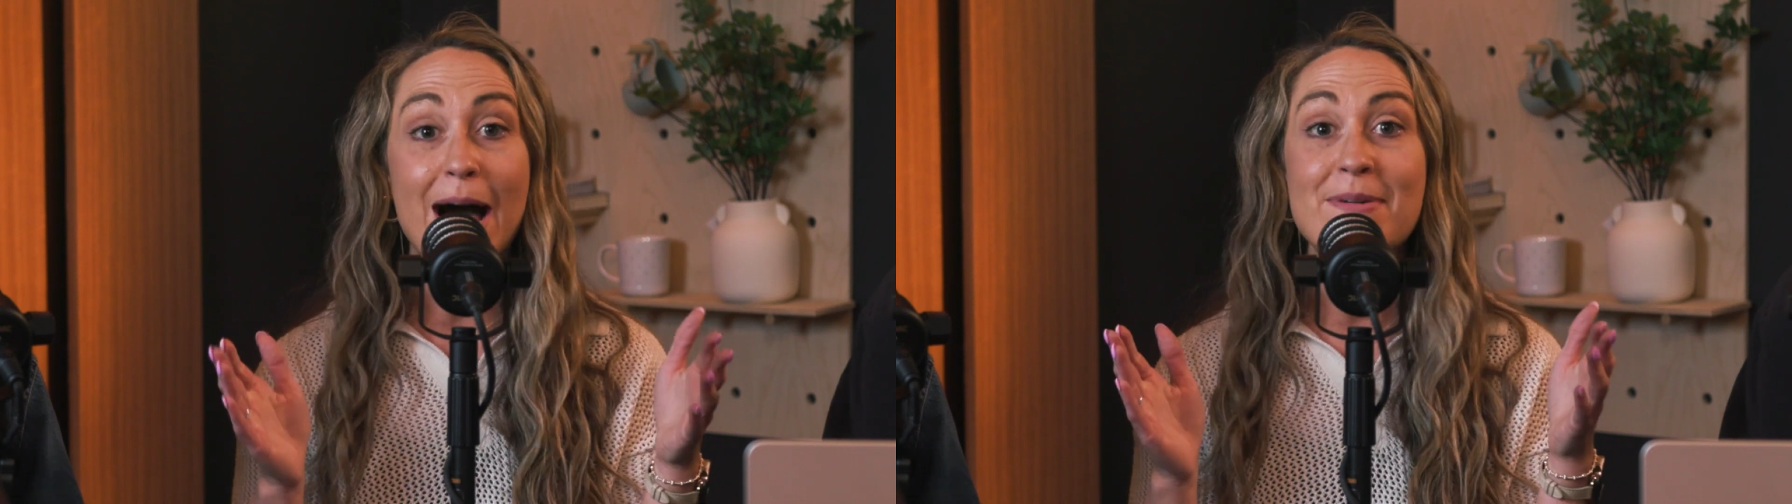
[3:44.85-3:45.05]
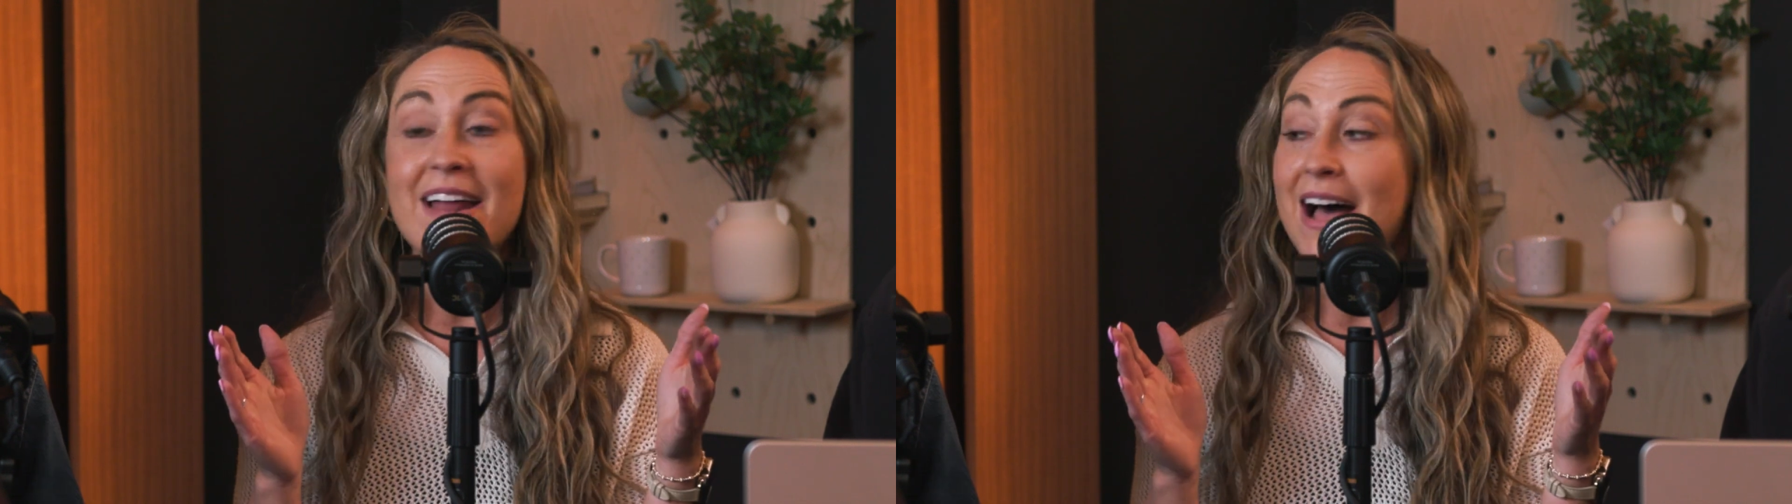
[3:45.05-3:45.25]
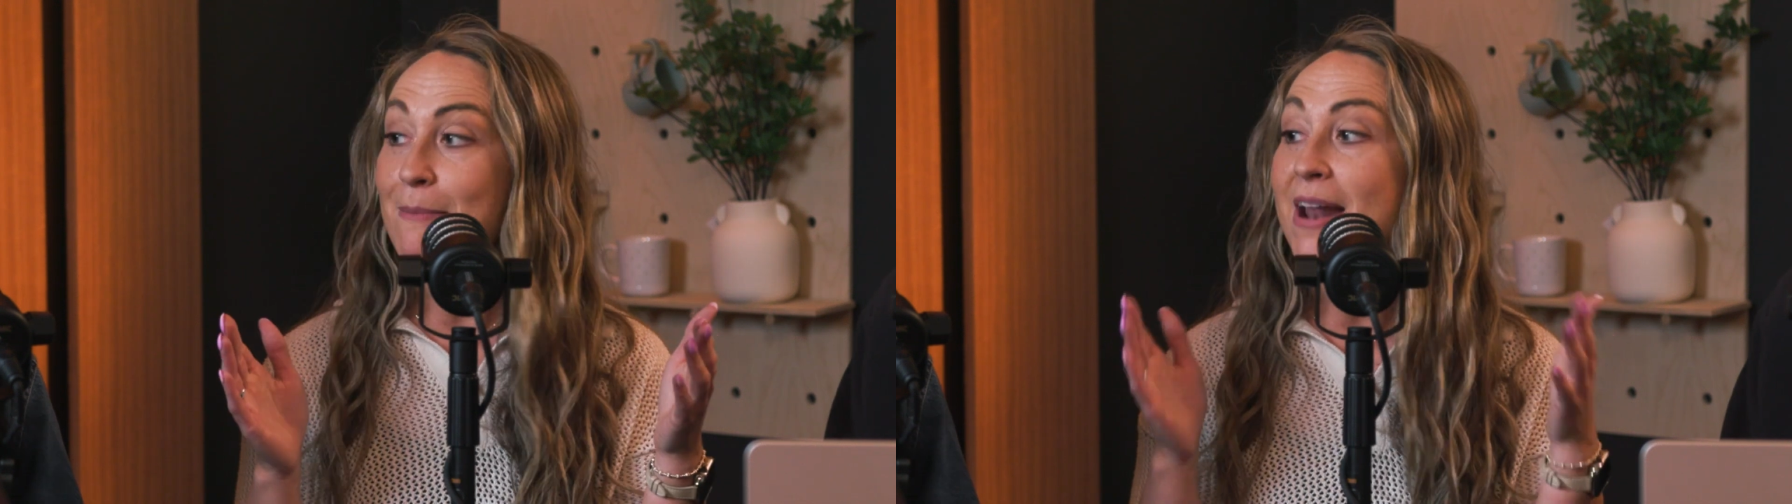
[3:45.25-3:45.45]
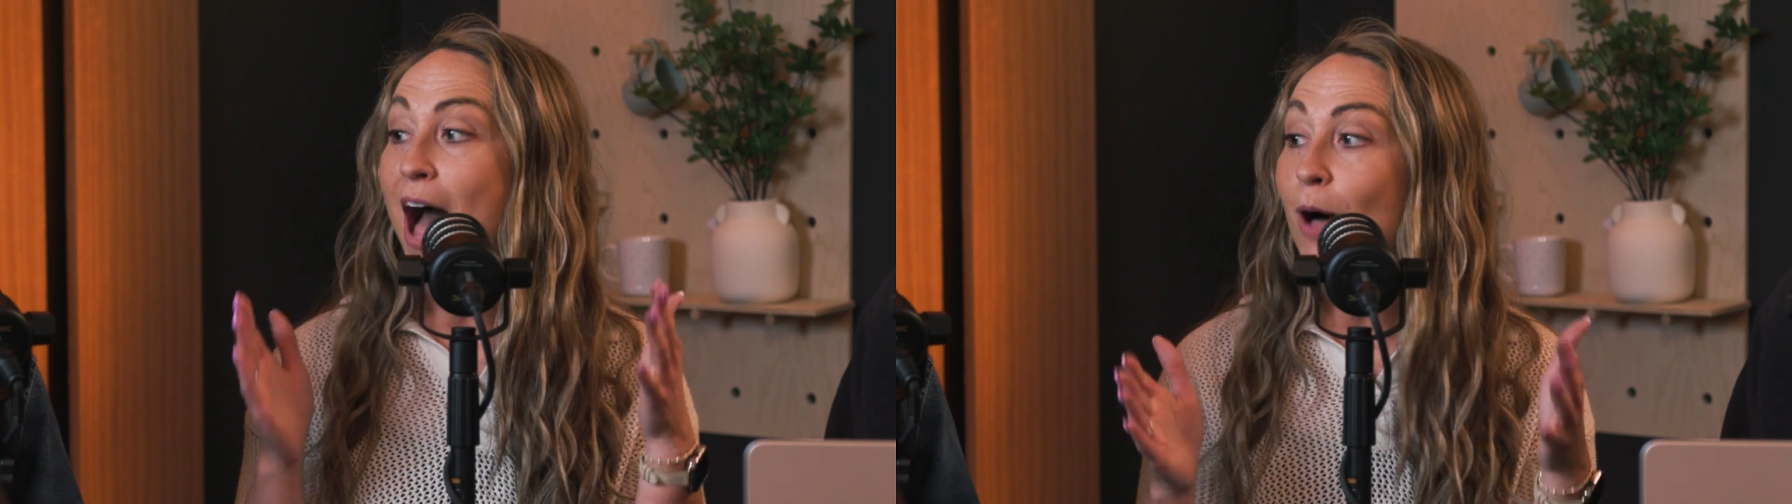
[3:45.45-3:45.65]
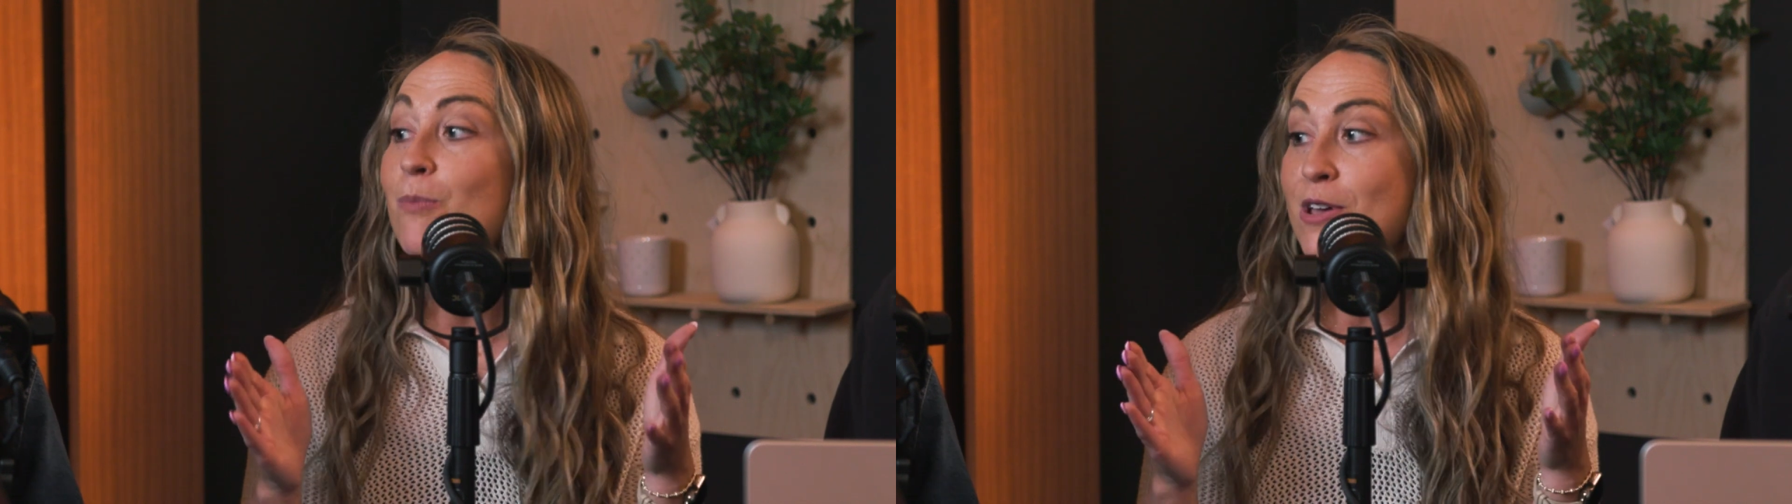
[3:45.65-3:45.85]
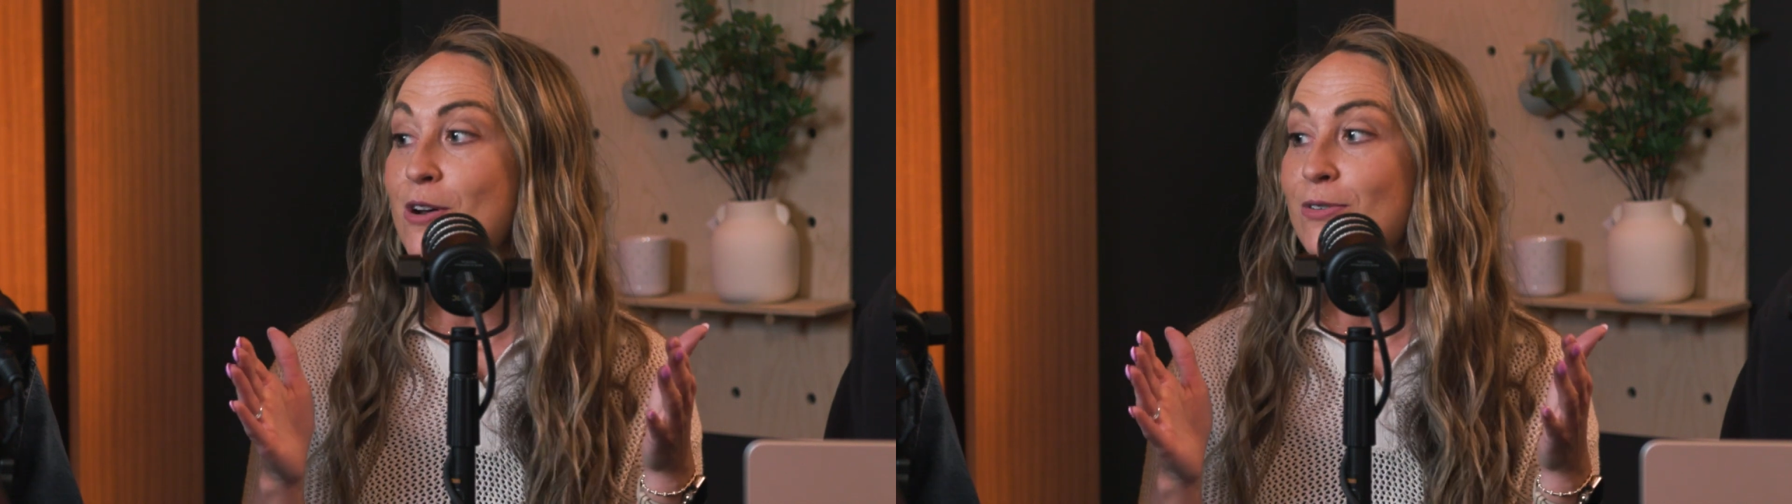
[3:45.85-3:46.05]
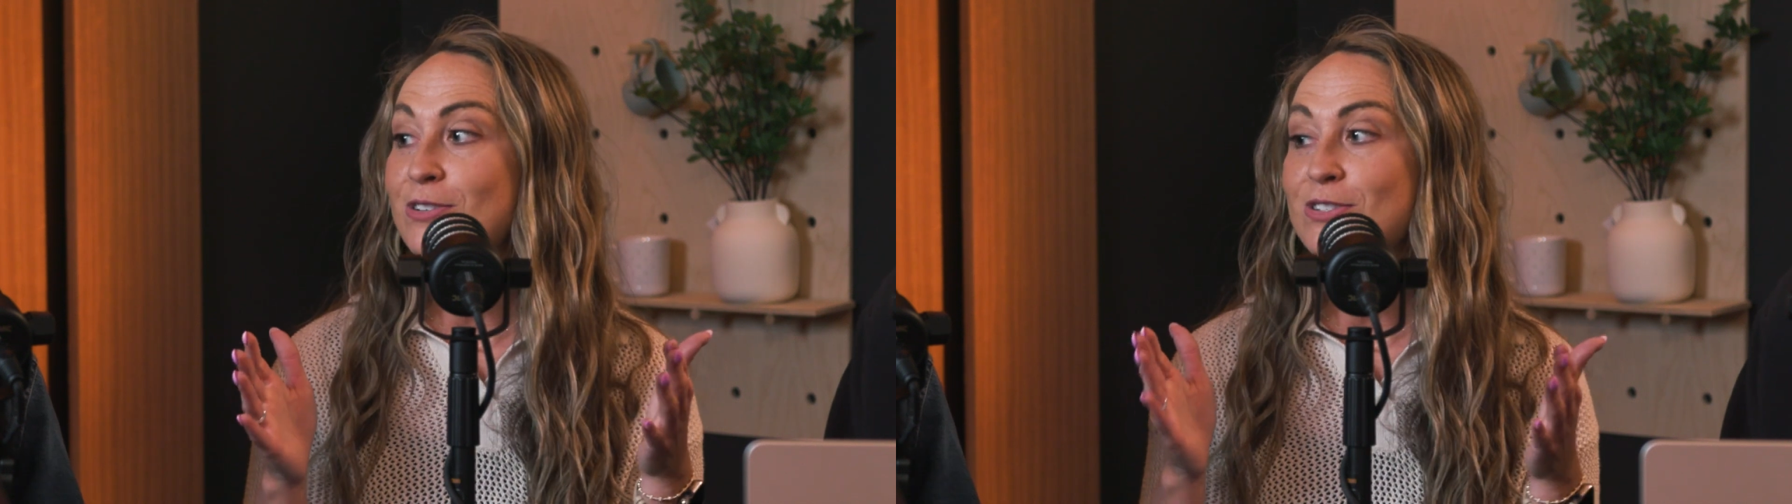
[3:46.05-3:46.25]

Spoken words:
I'm gonna help you."